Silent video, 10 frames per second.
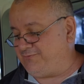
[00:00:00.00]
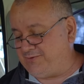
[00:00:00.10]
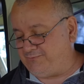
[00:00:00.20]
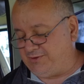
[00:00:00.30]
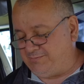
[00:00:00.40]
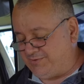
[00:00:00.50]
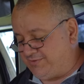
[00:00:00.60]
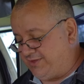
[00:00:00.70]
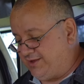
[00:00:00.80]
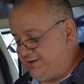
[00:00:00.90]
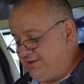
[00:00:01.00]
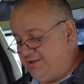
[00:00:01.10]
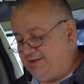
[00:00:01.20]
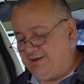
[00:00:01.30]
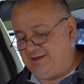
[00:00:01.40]
at 50%.
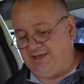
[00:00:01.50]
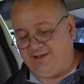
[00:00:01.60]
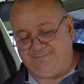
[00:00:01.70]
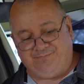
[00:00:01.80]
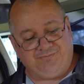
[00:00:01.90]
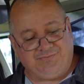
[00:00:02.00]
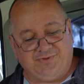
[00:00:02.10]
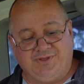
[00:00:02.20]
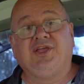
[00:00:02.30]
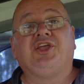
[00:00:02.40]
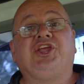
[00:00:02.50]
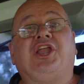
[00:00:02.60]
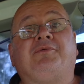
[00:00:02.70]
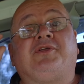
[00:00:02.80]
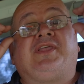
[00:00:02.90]
Now,
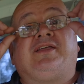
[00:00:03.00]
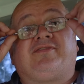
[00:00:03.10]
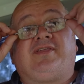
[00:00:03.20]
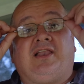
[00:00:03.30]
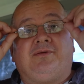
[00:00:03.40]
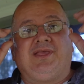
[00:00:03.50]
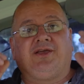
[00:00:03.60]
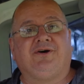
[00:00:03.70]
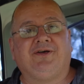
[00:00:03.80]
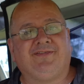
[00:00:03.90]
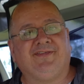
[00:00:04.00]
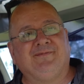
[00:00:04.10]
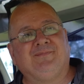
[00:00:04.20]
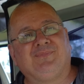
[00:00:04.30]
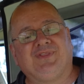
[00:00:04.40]
you know what that's telling me, guys?
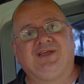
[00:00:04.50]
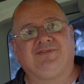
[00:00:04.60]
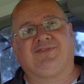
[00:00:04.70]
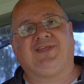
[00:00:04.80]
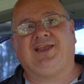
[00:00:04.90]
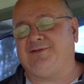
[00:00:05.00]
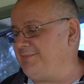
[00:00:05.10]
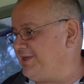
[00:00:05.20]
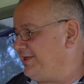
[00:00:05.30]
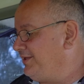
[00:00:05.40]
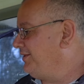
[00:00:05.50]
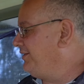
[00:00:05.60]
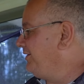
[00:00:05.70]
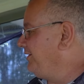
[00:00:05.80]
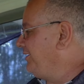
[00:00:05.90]
That's telling me
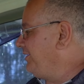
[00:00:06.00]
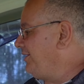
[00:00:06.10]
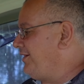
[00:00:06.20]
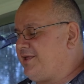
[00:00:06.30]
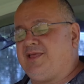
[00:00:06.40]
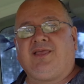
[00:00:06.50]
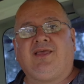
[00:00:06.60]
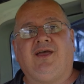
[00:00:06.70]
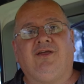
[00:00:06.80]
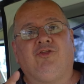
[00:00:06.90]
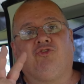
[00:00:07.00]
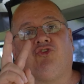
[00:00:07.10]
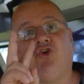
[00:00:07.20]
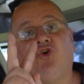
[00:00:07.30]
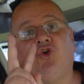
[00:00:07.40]
I can go
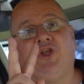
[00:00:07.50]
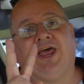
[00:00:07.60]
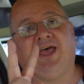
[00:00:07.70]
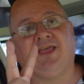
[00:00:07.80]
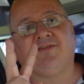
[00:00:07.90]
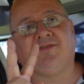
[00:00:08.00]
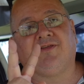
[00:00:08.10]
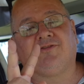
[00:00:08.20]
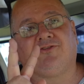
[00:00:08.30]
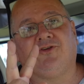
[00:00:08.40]
2 days